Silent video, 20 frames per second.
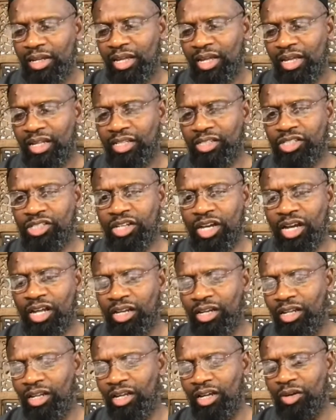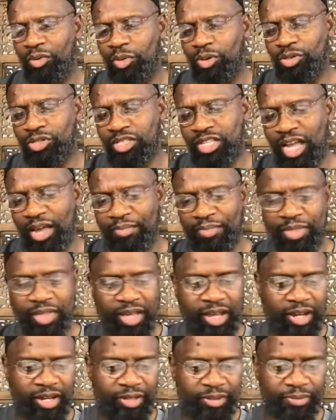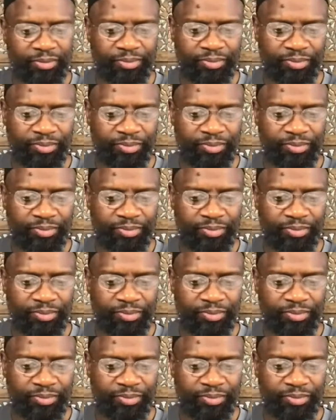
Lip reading: Inshallah, we'll stop there.